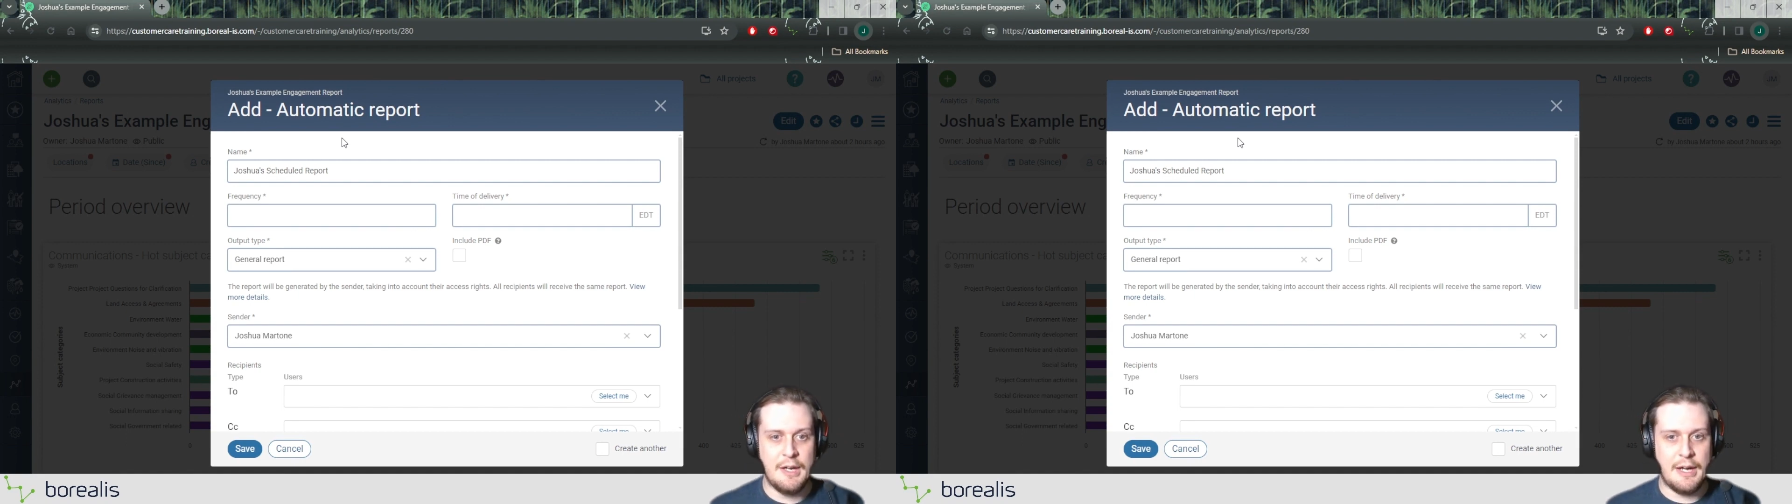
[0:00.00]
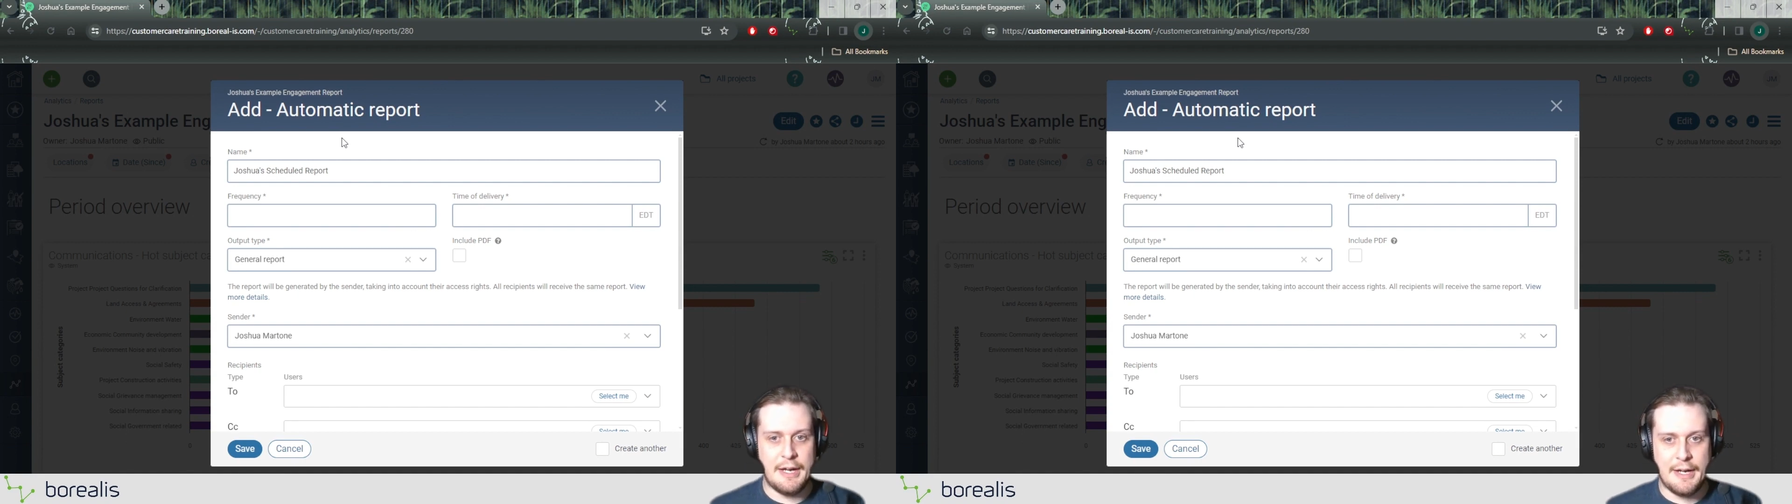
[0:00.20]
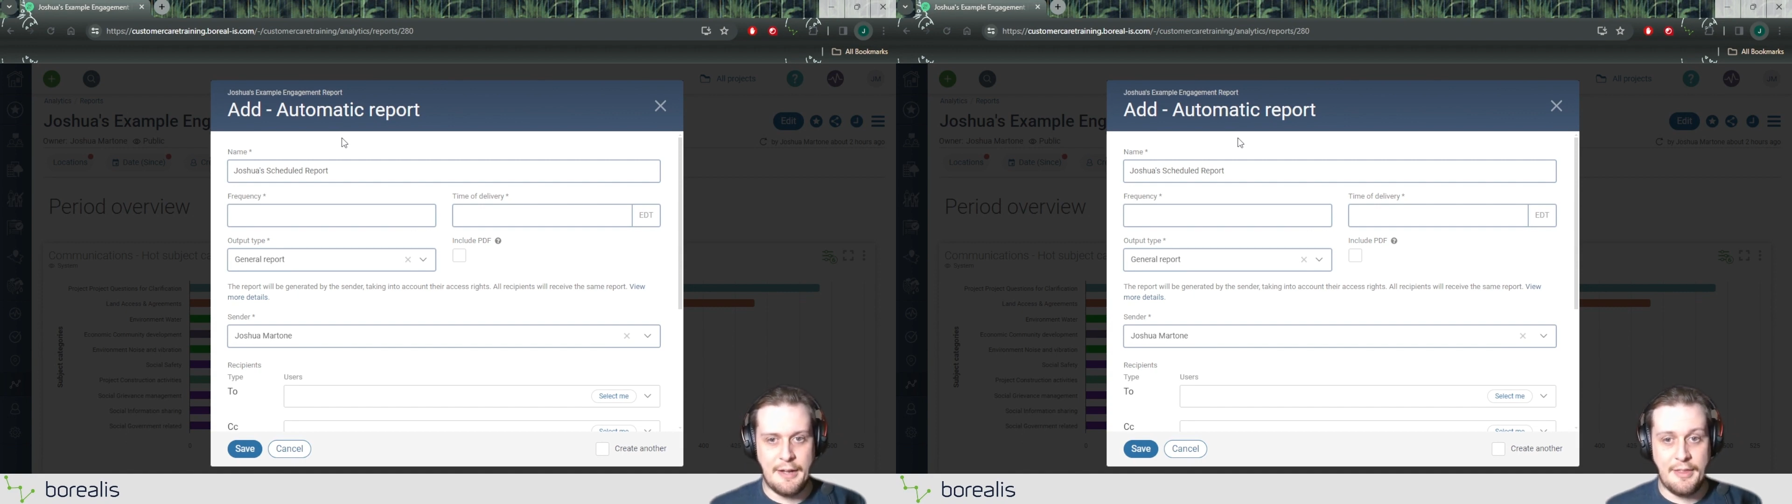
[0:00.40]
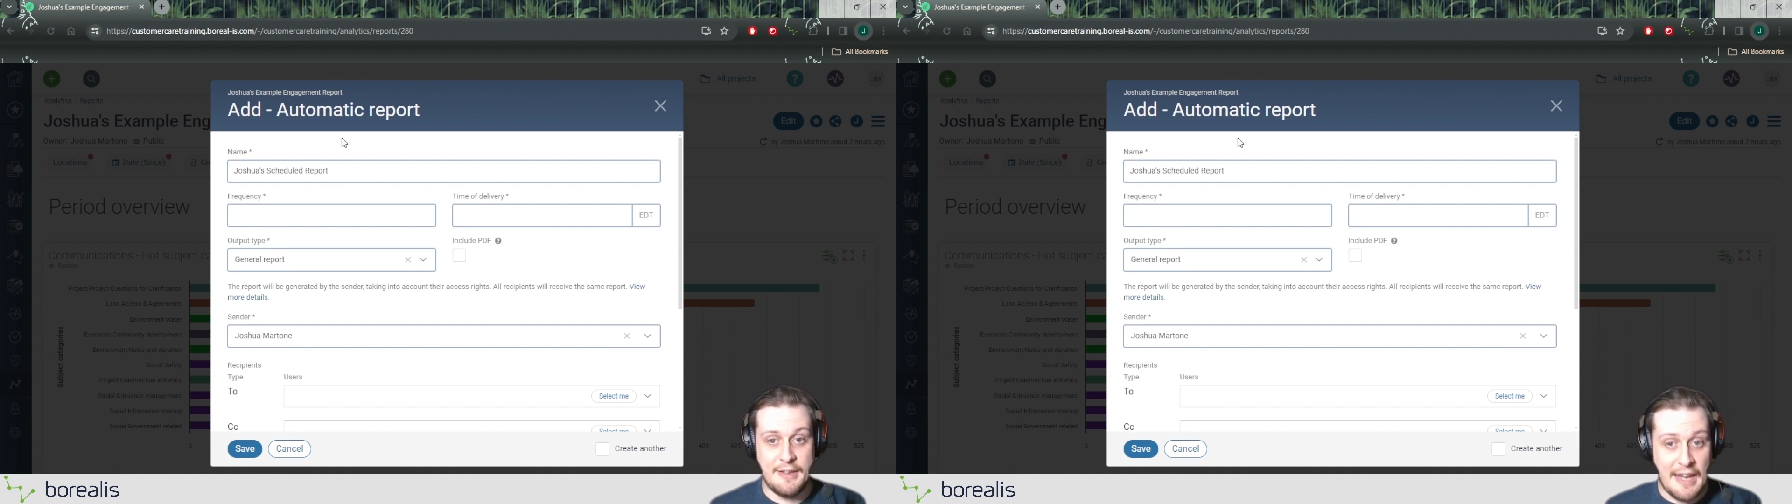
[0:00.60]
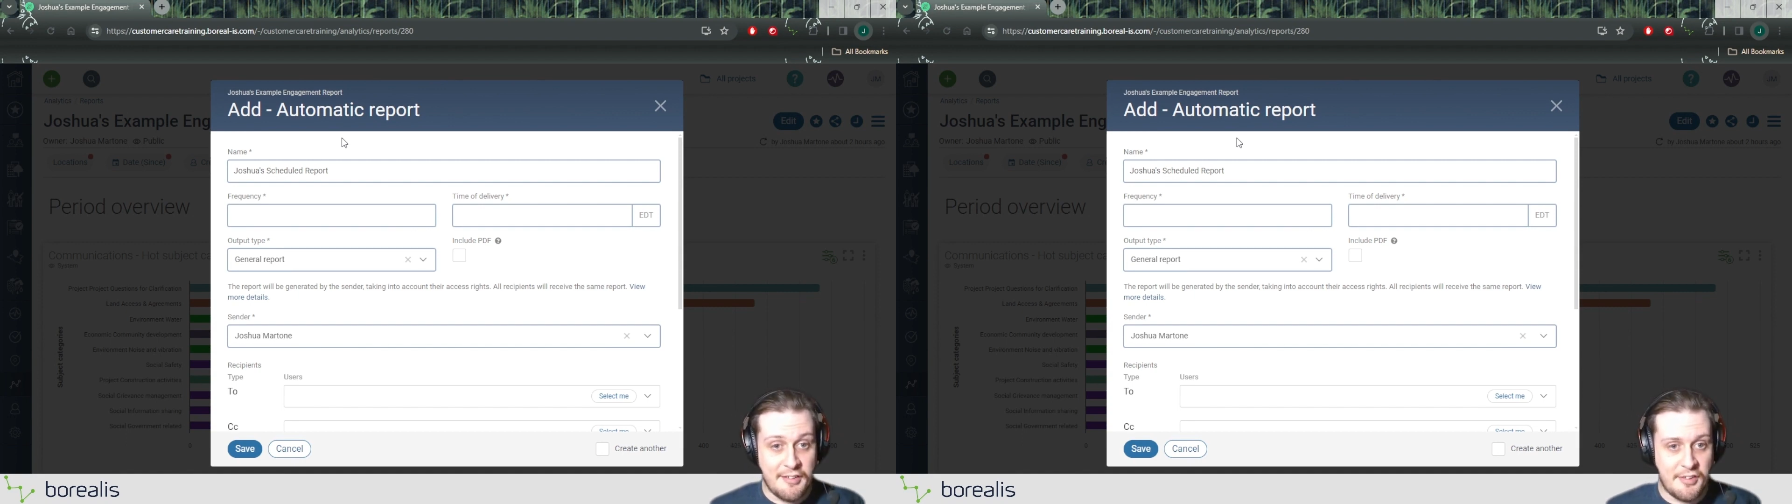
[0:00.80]
The
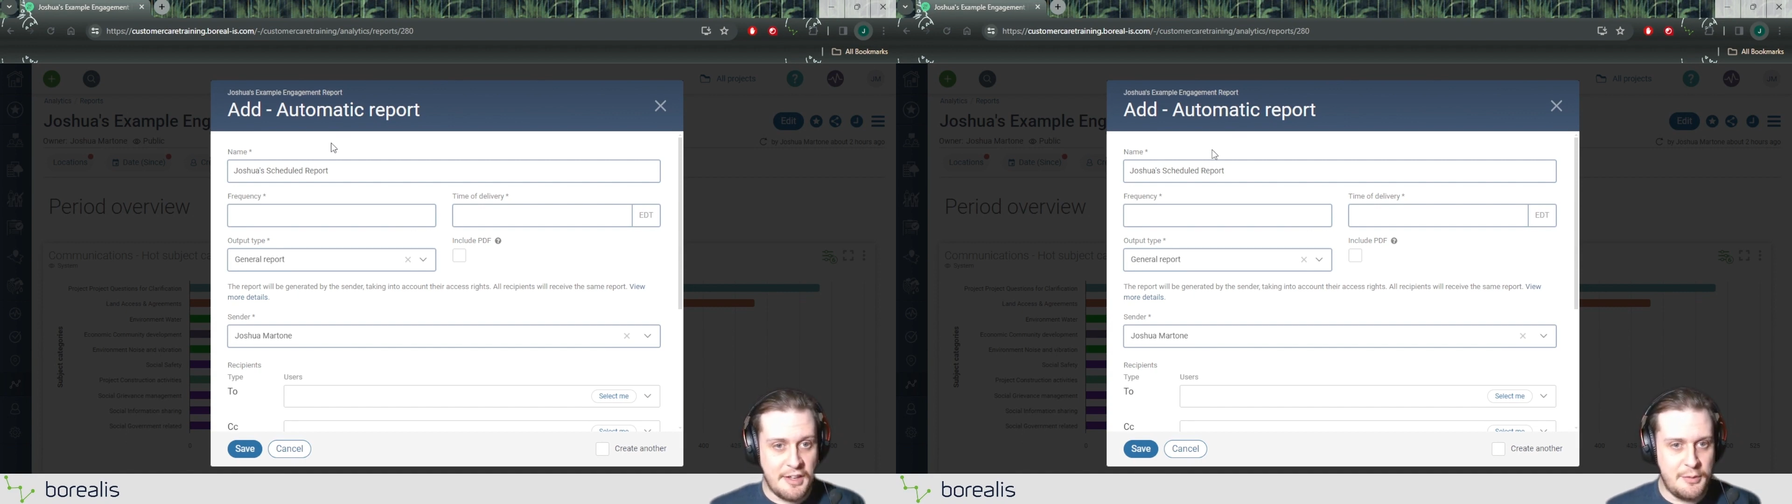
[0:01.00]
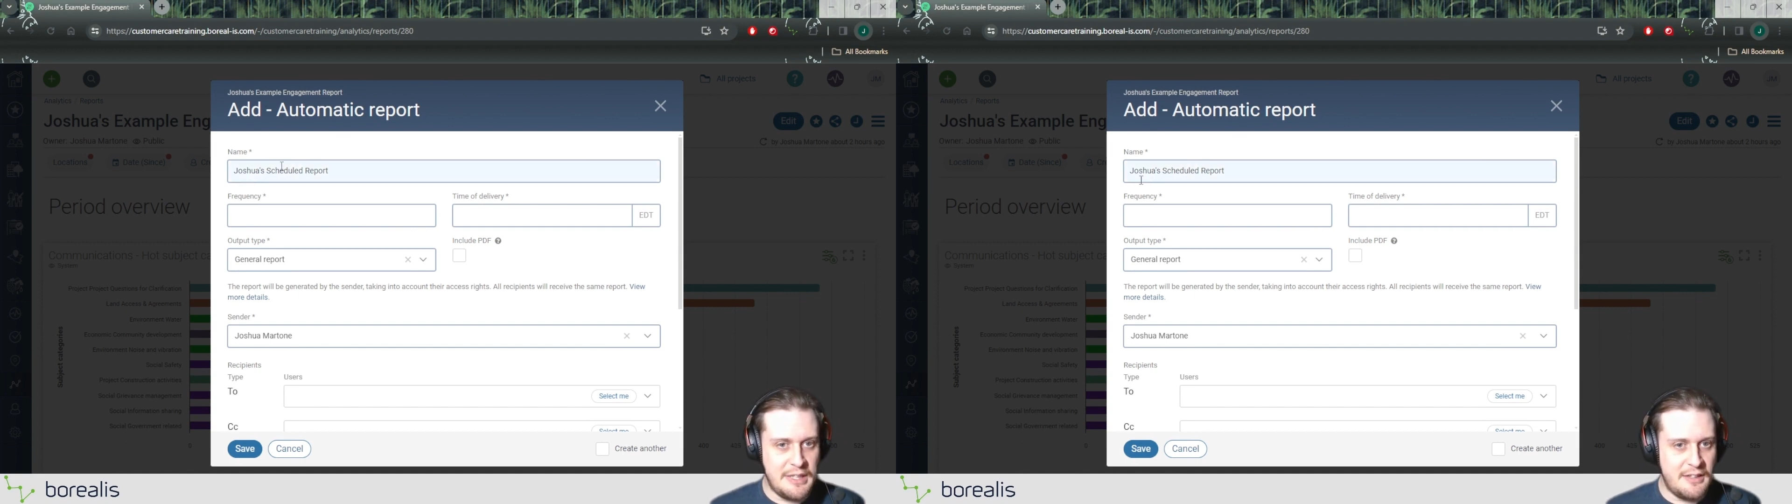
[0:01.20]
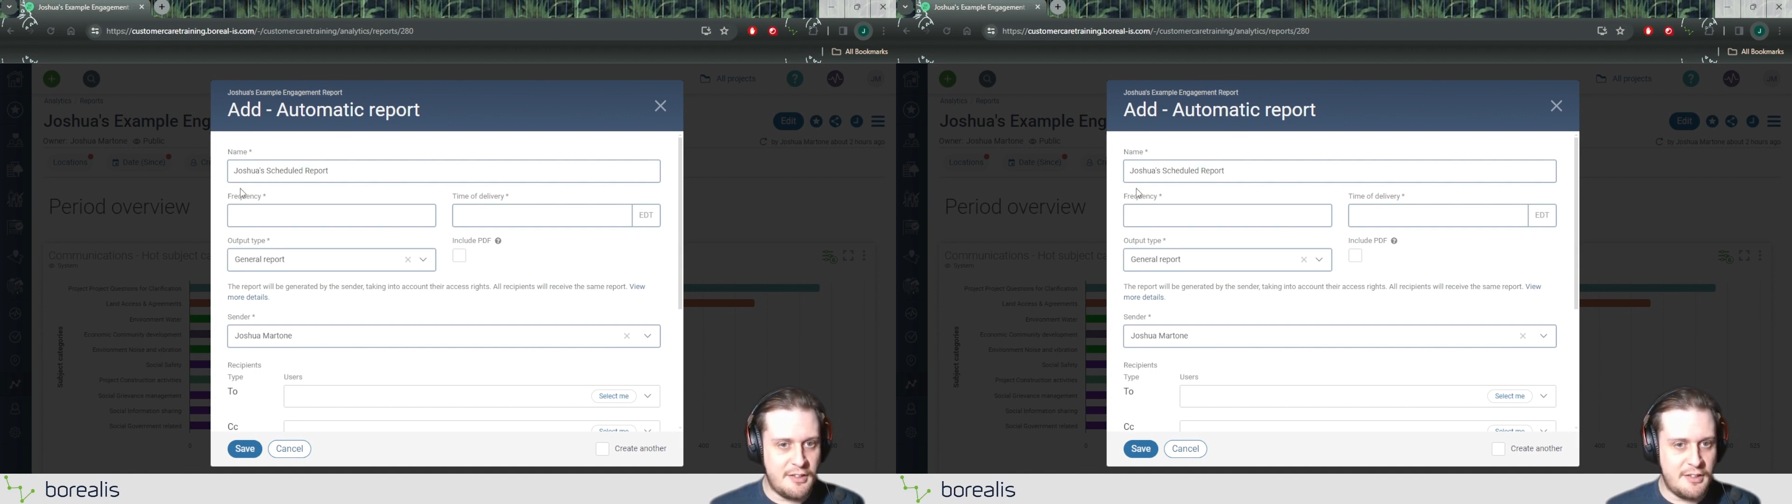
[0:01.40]
next thing we need